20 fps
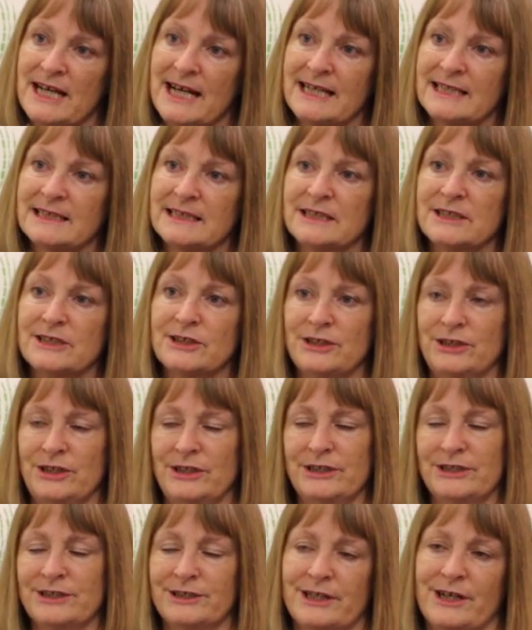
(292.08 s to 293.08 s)
texts and
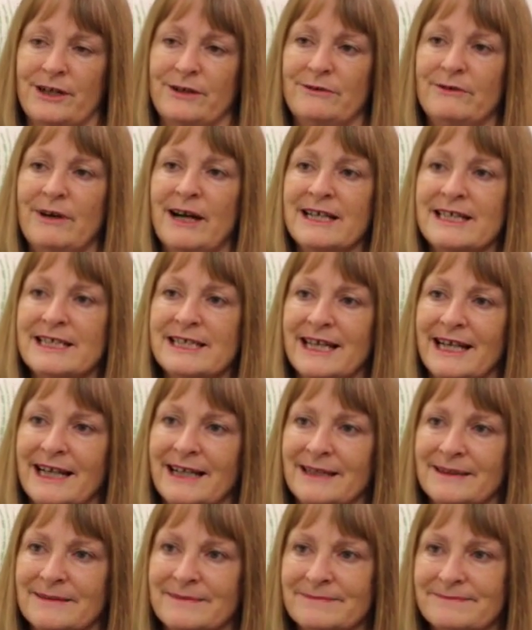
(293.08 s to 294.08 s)
students' own
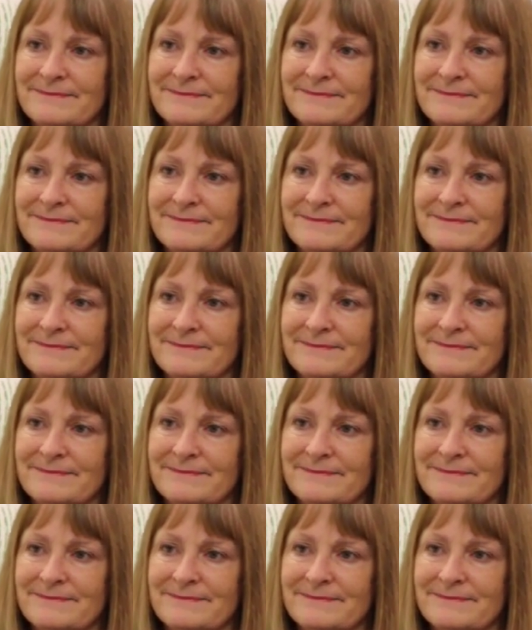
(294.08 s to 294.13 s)
writing.